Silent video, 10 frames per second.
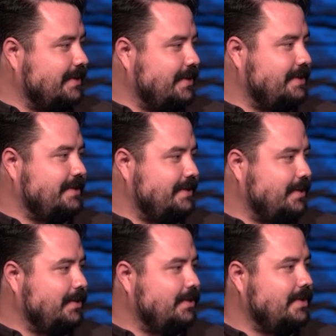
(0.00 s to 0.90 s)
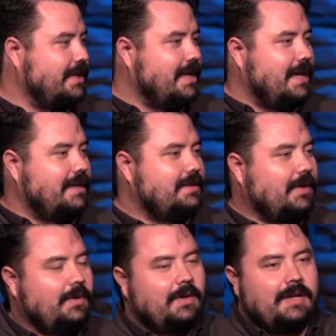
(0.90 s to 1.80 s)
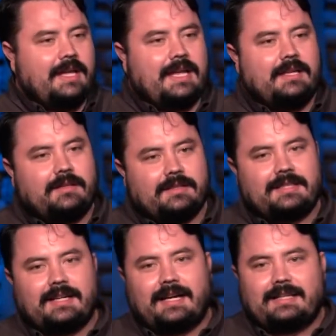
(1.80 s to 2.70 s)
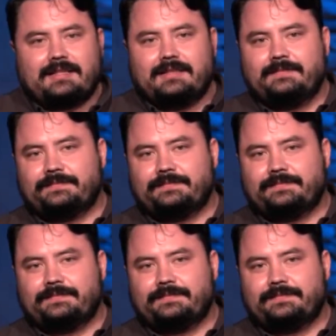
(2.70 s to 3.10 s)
it's a Christian school. So he looked at us.